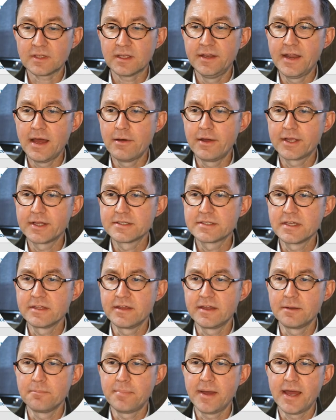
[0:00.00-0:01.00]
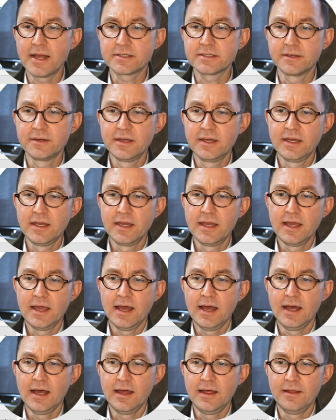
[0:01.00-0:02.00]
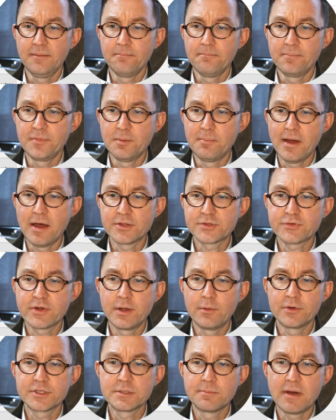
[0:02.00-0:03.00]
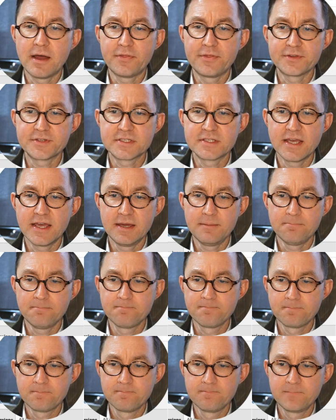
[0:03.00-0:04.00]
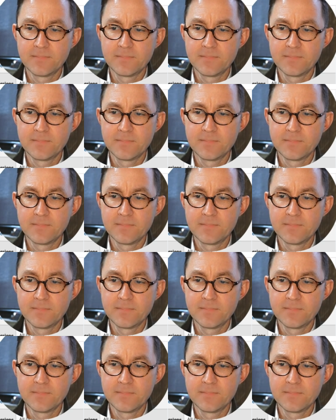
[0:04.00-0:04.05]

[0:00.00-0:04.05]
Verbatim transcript: And now I can see the impact. Uh, the bounce rate was about the same.